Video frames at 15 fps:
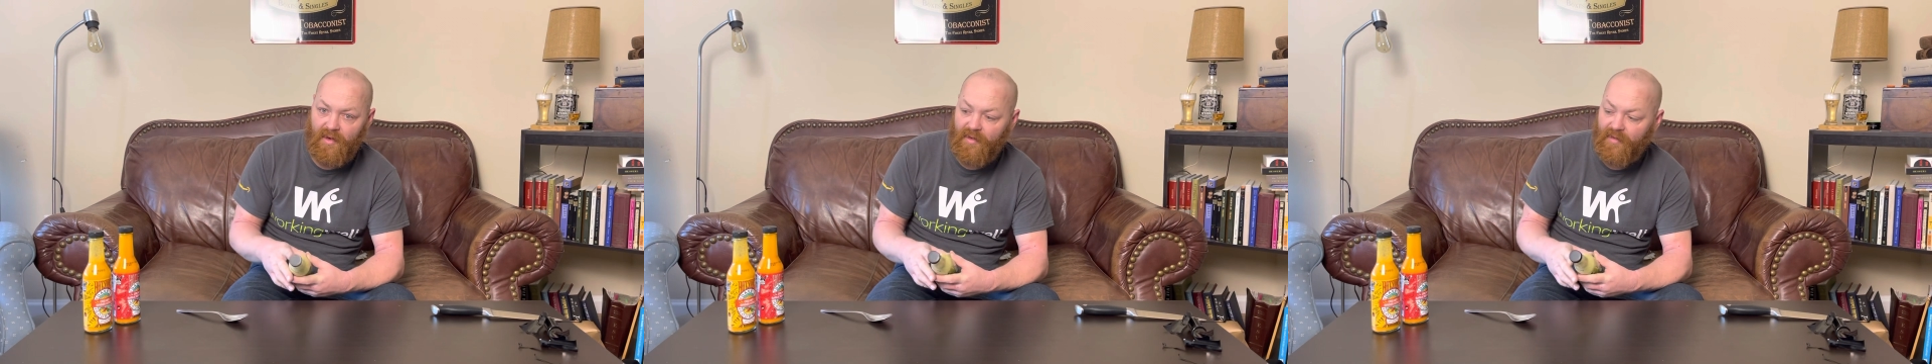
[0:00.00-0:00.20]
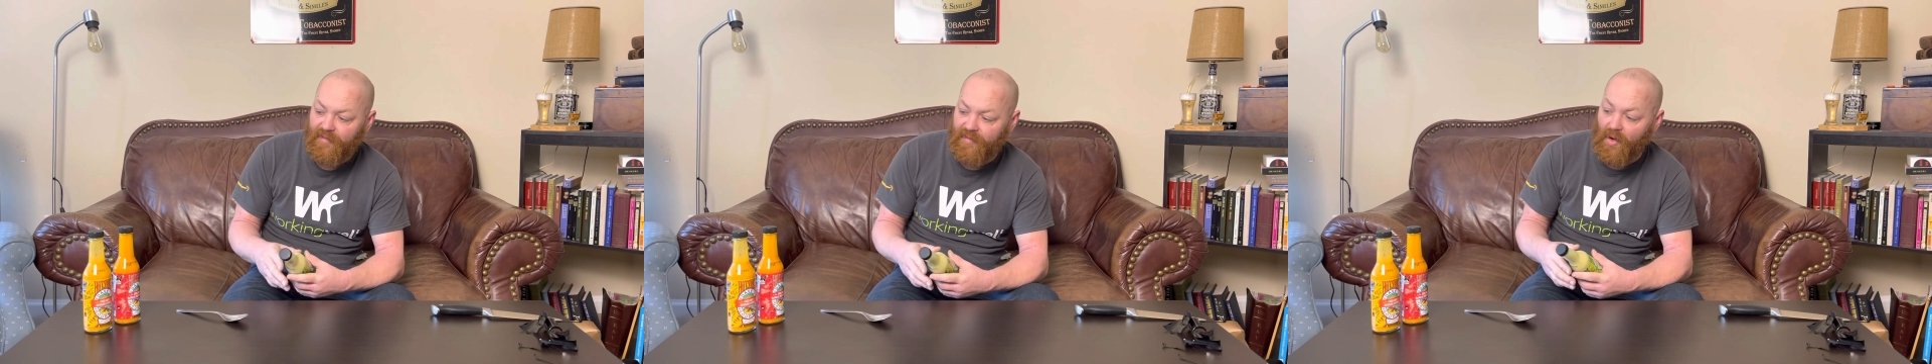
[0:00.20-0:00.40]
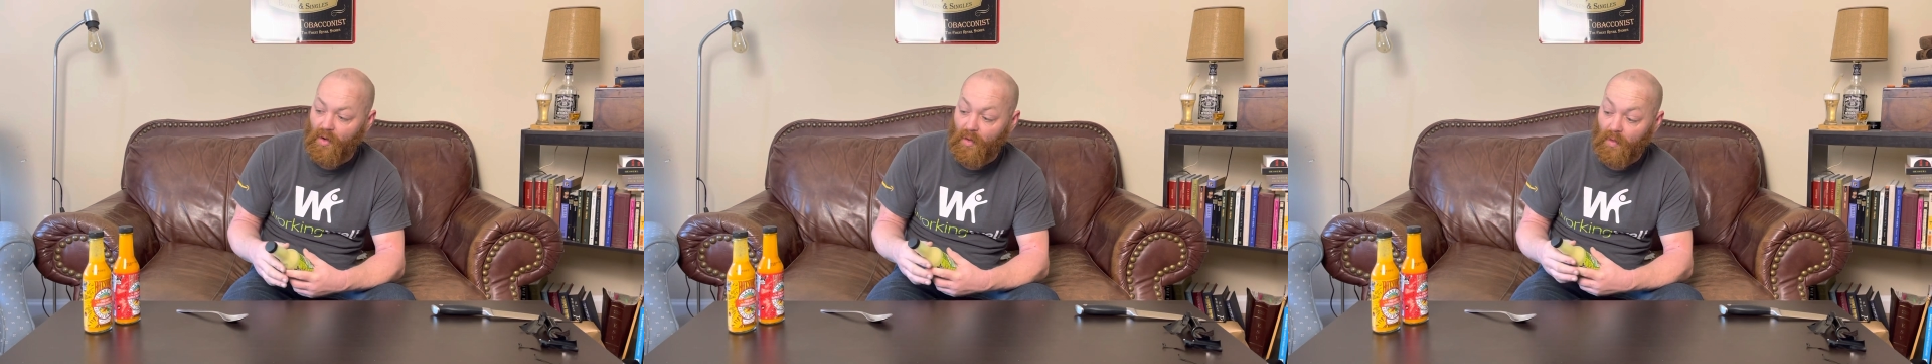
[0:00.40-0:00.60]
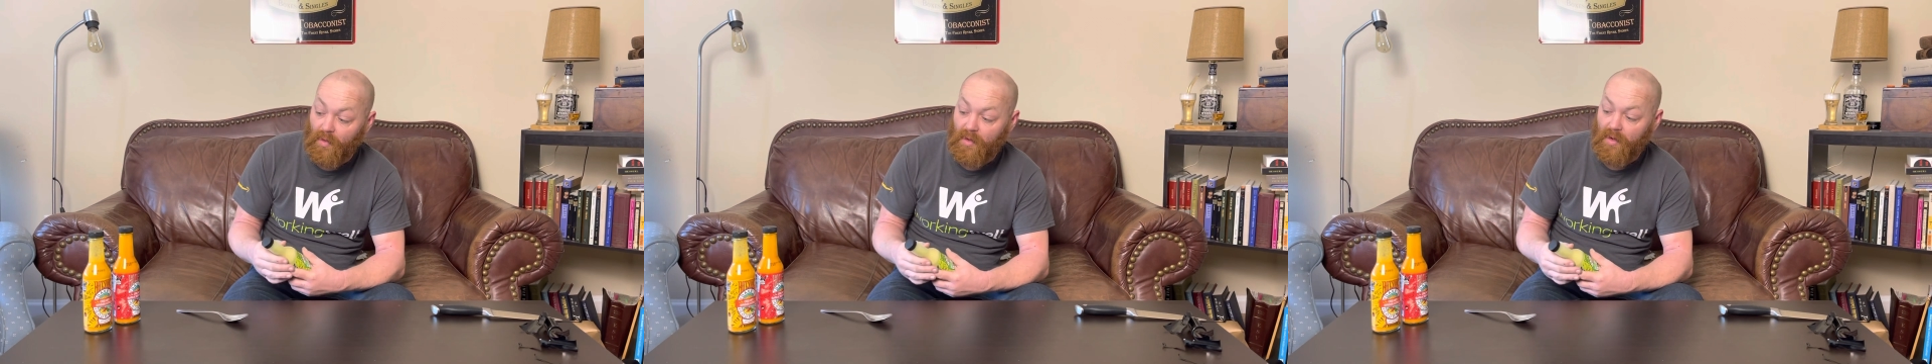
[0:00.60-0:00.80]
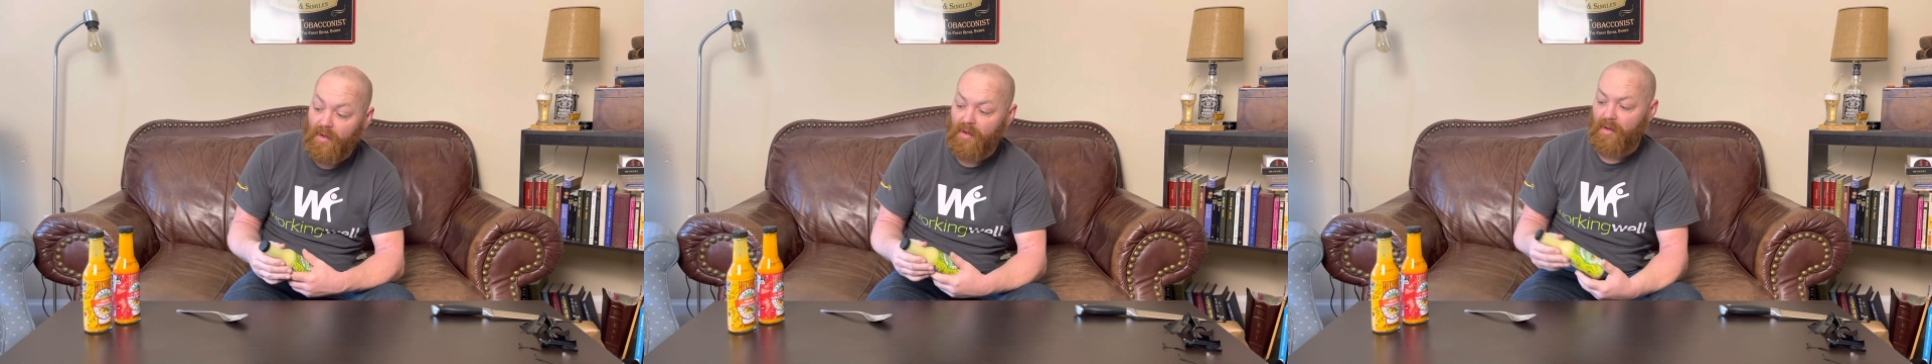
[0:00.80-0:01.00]
So,
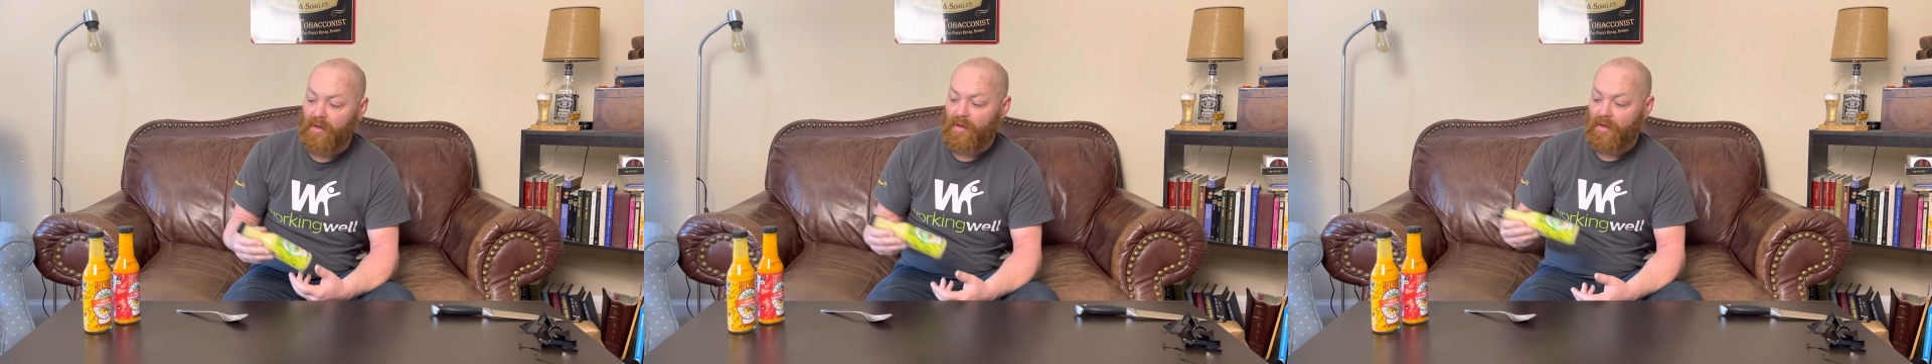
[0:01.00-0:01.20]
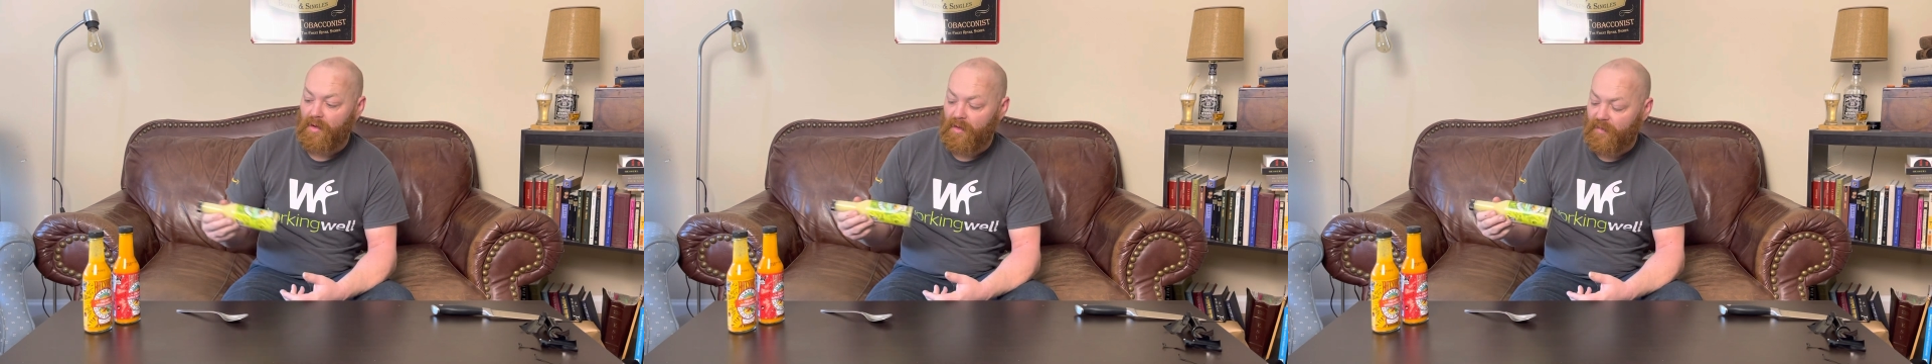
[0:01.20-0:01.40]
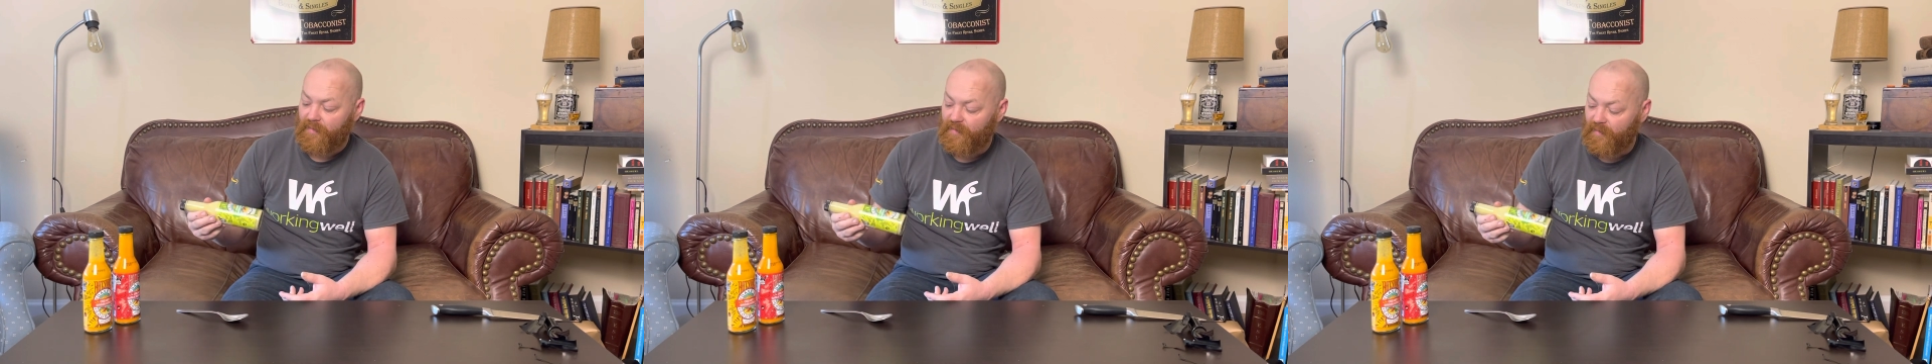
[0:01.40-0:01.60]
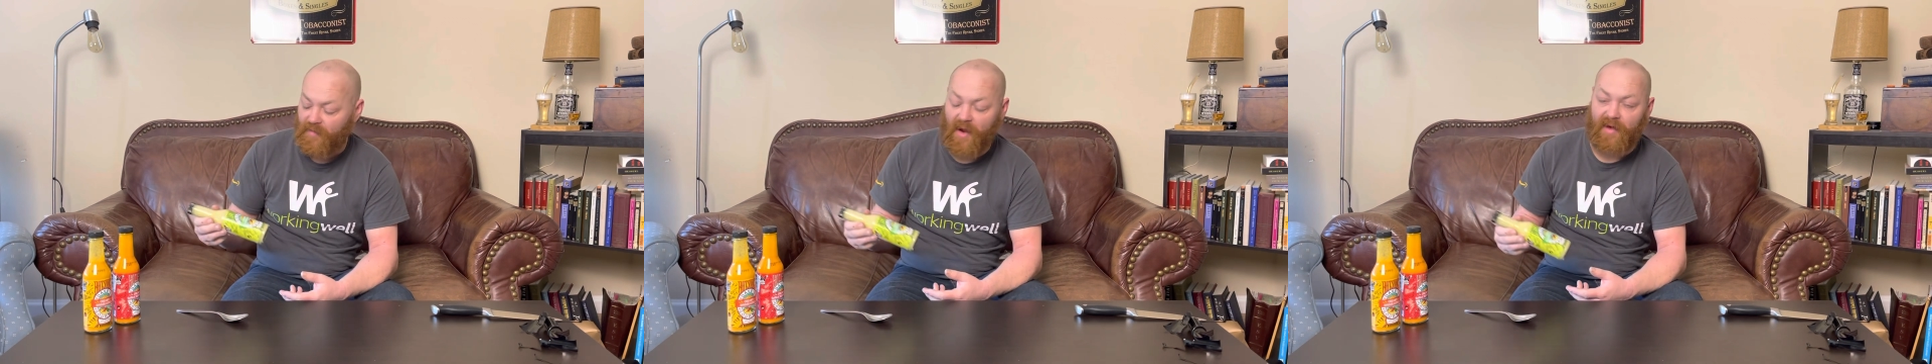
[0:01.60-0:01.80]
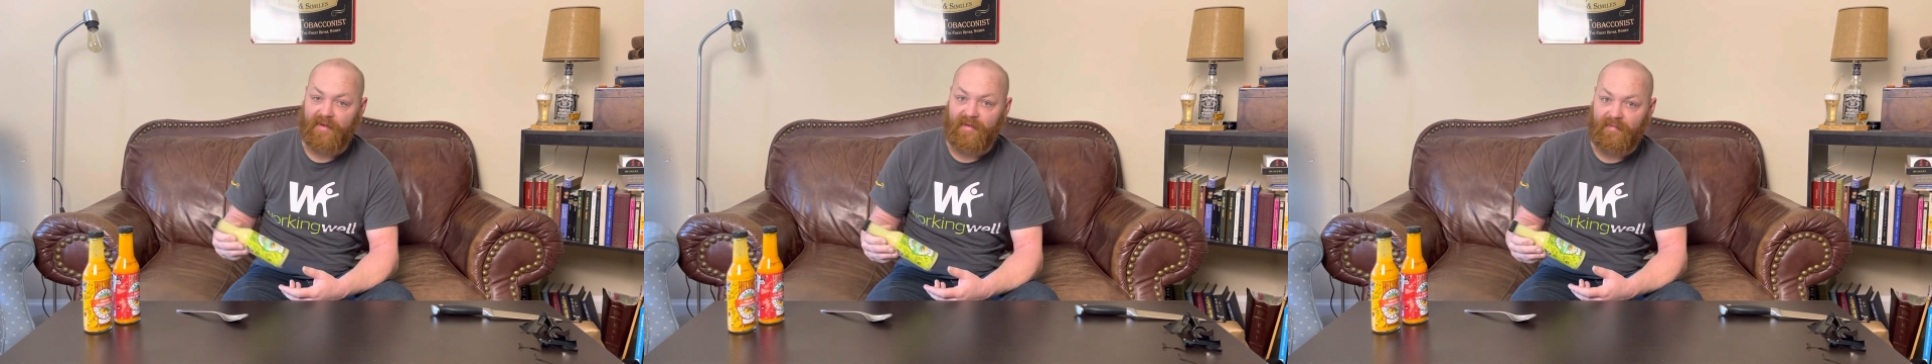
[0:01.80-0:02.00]
they're
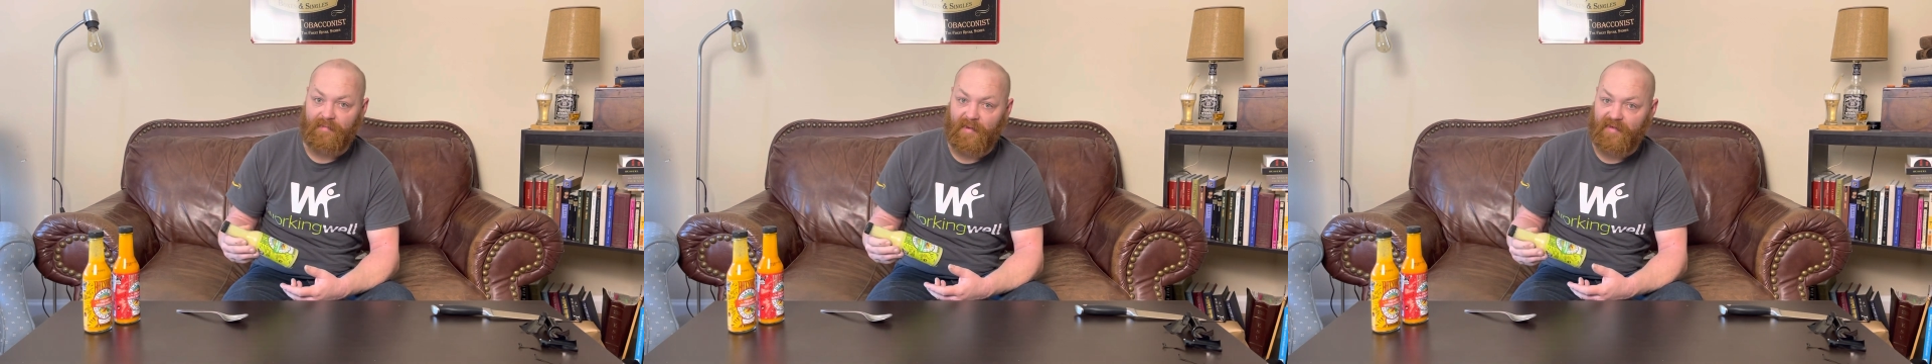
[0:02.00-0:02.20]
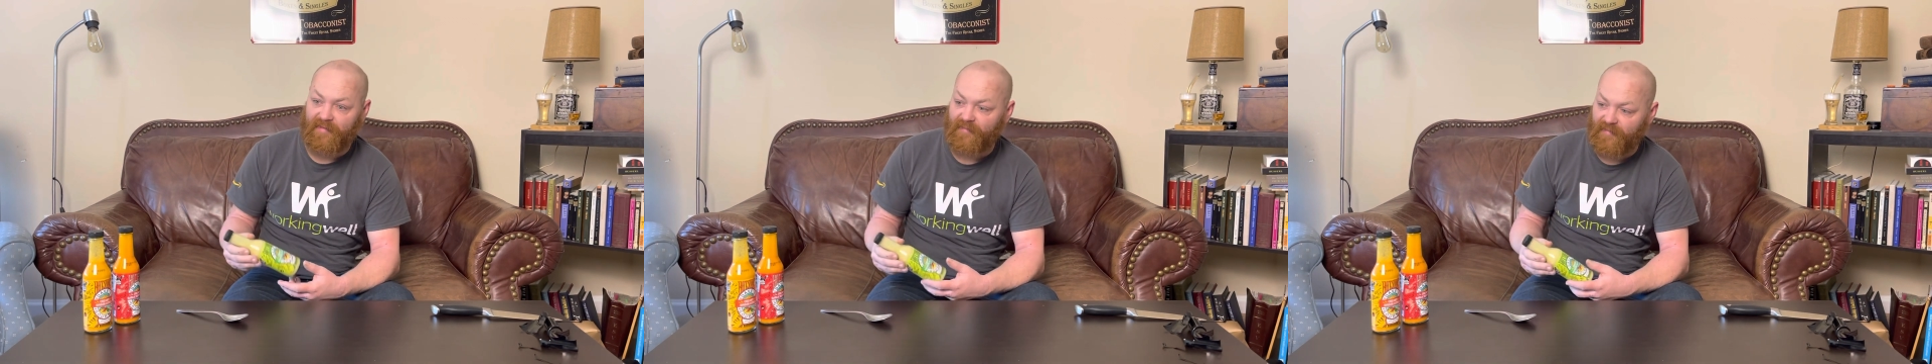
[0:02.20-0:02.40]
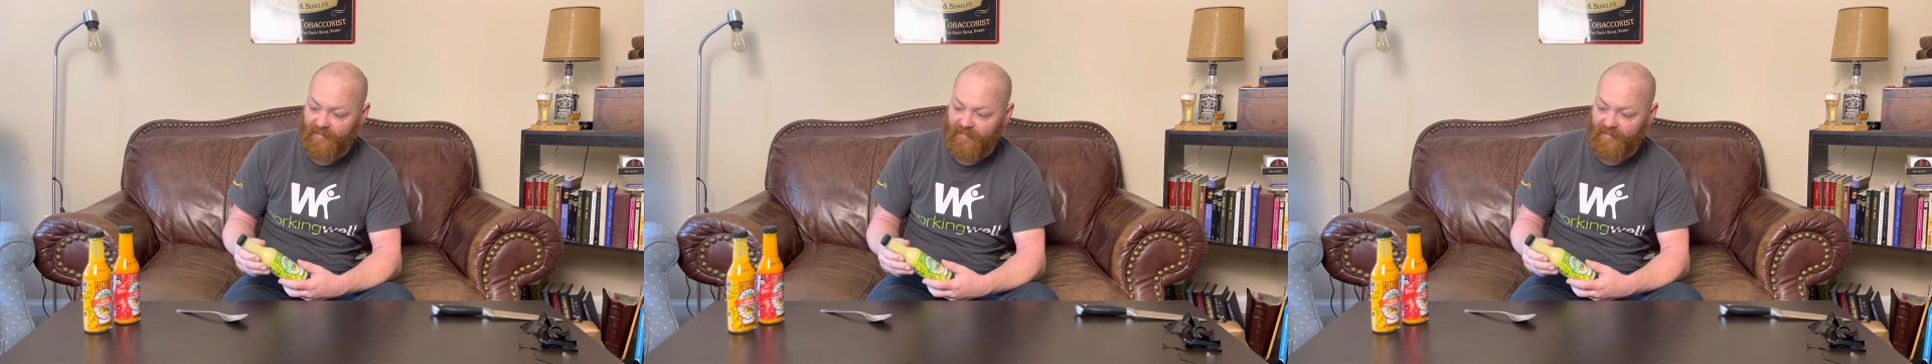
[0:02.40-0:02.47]
not expensive.